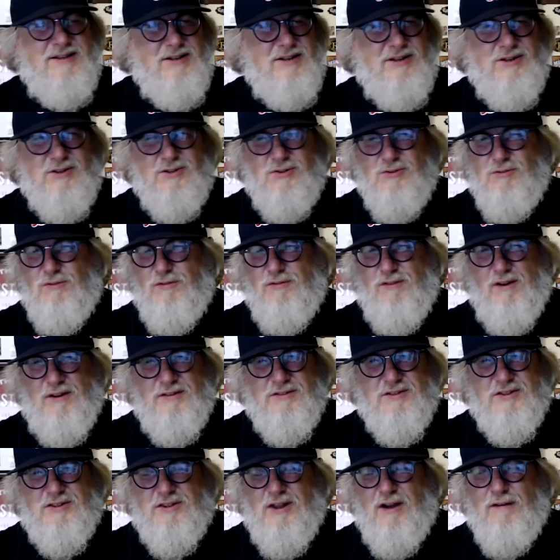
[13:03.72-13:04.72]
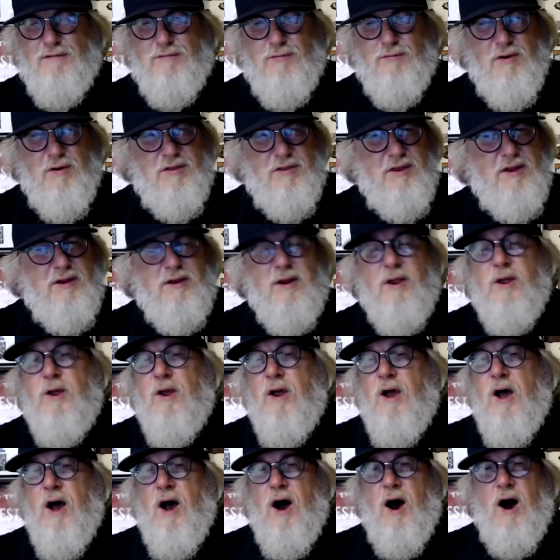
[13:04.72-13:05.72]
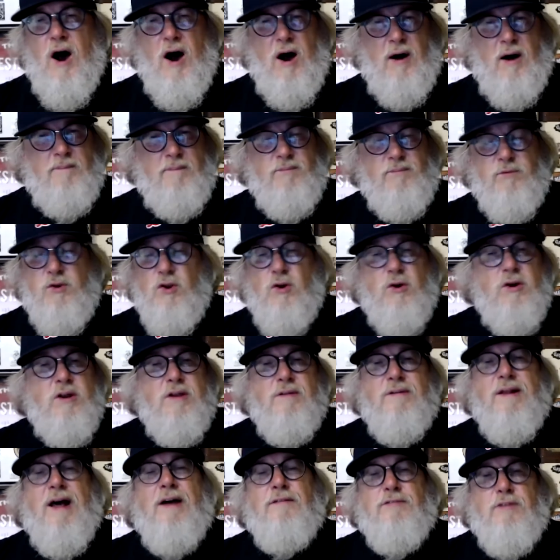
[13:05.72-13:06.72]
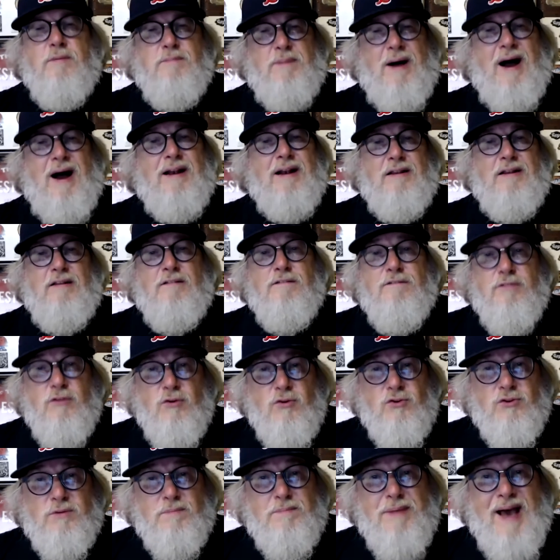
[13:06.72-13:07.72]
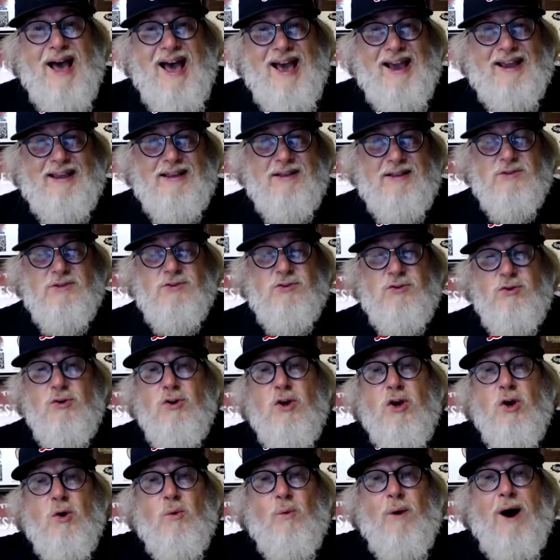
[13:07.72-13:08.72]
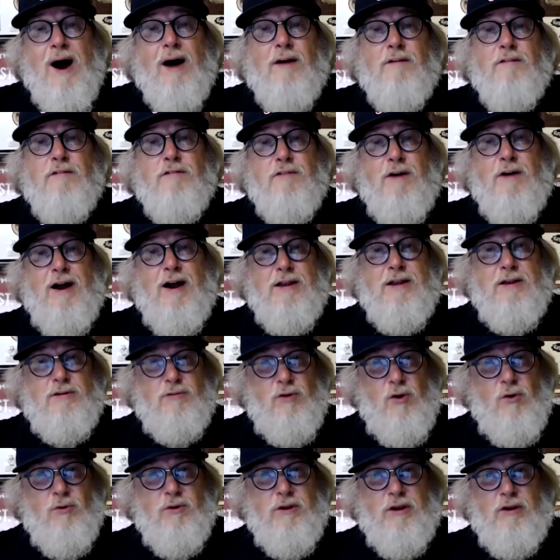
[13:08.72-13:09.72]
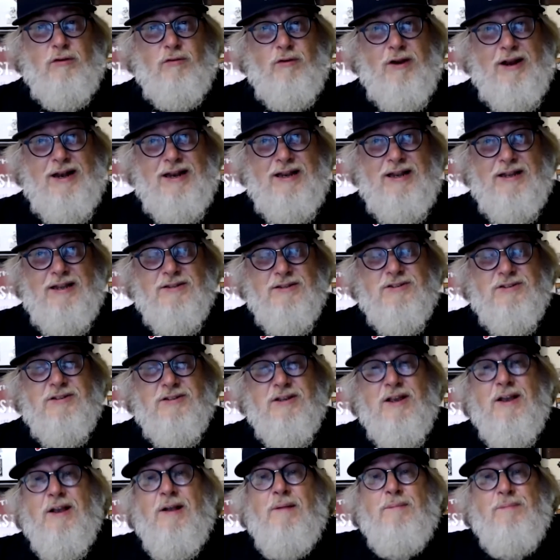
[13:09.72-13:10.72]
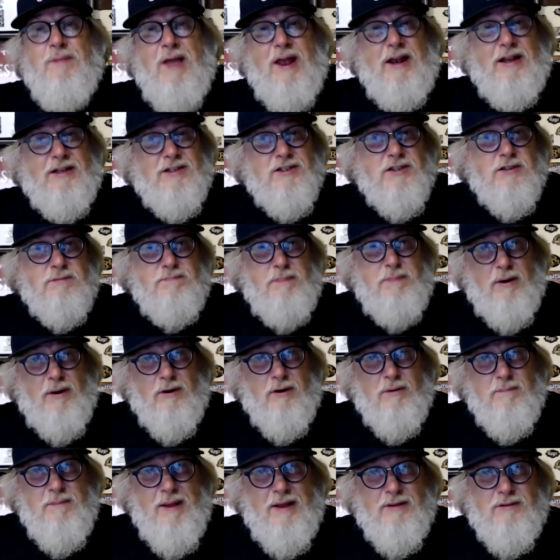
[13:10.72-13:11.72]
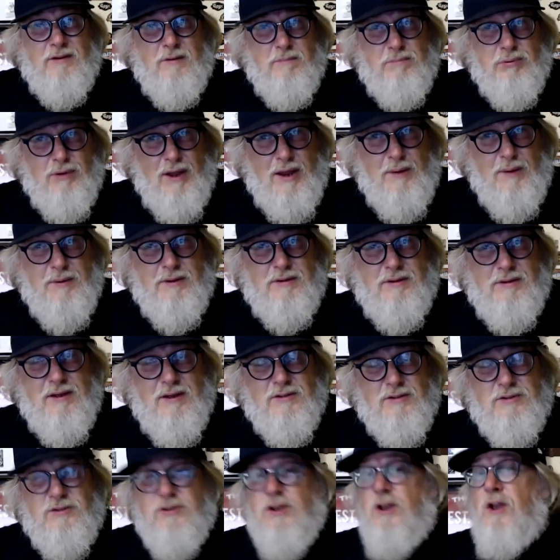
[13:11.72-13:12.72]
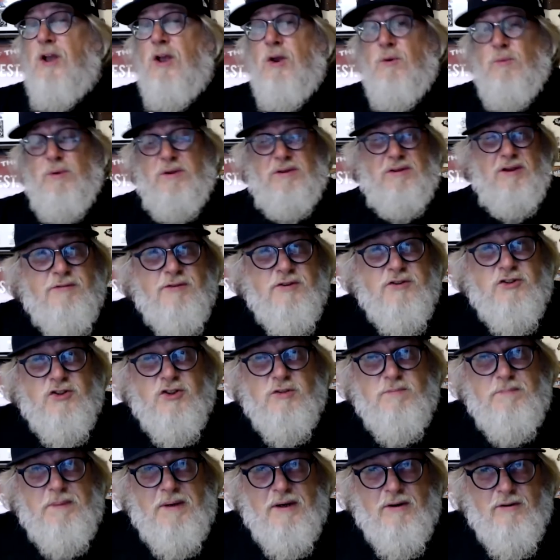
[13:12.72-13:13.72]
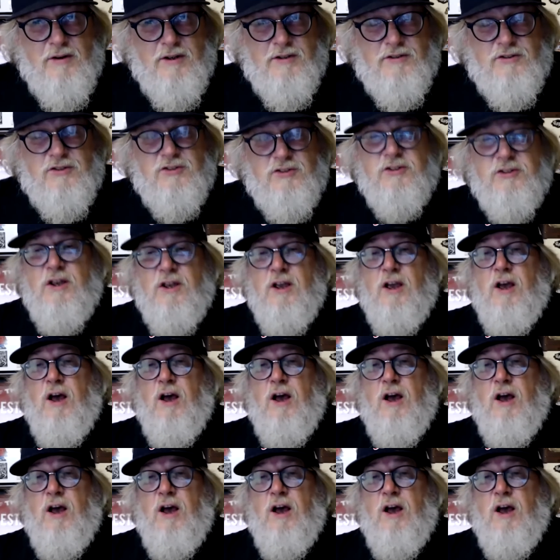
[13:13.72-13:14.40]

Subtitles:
You could do fun stuff with it. You don't even have to buy the infusion packets. You can go out and find your own ingredients and experiment and play with this with different spirits,